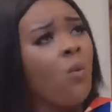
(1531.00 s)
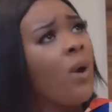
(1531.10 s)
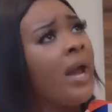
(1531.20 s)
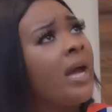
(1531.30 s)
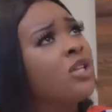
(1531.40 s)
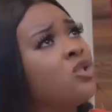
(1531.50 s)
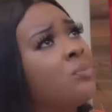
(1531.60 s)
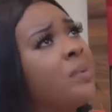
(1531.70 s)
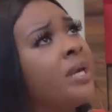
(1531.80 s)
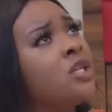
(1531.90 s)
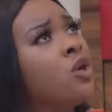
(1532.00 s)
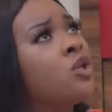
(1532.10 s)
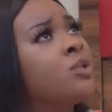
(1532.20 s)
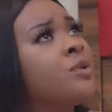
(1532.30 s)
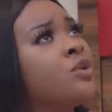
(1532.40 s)
why can't you pay his
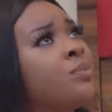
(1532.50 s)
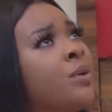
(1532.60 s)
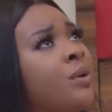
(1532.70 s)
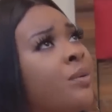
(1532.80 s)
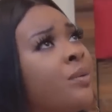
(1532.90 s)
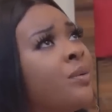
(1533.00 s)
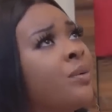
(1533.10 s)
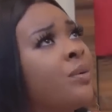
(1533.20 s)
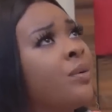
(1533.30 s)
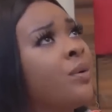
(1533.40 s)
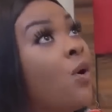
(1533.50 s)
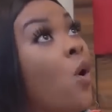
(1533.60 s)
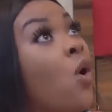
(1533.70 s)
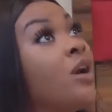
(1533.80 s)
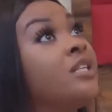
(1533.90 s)
hospital bill?
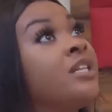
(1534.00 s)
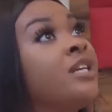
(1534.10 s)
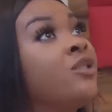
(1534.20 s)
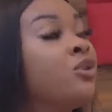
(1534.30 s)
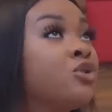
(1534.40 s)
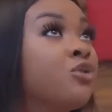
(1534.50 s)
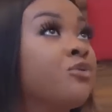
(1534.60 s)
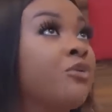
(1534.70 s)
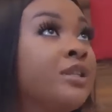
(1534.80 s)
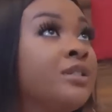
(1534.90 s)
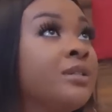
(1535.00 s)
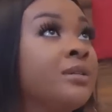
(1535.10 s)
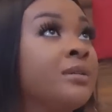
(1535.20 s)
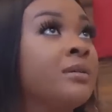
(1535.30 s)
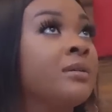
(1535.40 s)
Or is he not your friend?
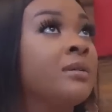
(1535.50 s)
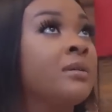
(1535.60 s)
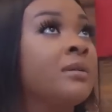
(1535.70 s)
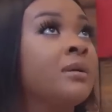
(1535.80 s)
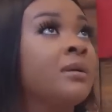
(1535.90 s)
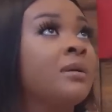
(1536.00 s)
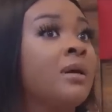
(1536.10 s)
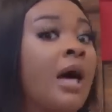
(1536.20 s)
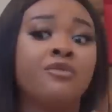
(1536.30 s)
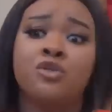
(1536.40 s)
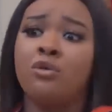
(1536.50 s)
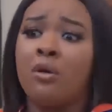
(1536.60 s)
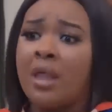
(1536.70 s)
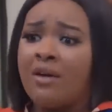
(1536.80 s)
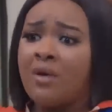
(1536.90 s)
After
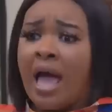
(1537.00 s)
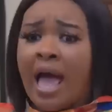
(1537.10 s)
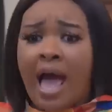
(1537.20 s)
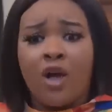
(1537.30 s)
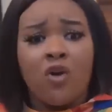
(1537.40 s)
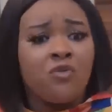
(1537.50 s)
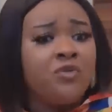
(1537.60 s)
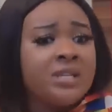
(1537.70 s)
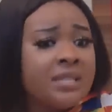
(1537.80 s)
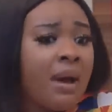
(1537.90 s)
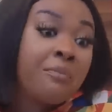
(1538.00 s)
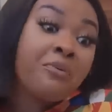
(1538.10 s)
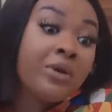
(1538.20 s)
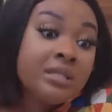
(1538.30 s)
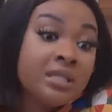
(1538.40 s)
all, I convinced my
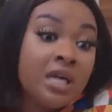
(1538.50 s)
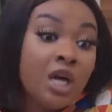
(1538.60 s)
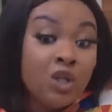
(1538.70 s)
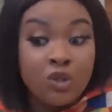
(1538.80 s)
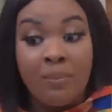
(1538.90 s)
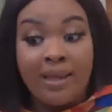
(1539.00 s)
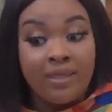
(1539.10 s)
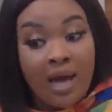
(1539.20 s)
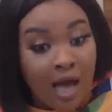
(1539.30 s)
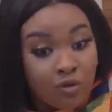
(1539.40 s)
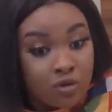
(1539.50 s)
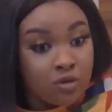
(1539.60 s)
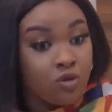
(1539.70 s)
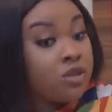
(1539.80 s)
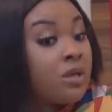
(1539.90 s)
prince to buy the house
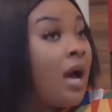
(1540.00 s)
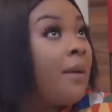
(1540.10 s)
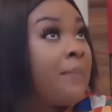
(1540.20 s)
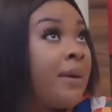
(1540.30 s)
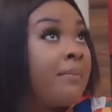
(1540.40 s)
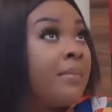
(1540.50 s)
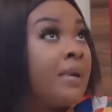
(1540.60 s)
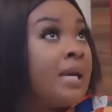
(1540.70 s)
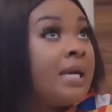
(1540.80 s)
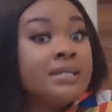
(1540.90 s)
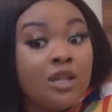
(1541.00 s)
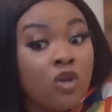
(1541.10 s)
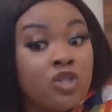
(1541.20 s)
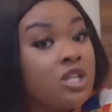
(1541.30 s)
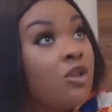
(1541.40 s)
just to help him. Is that not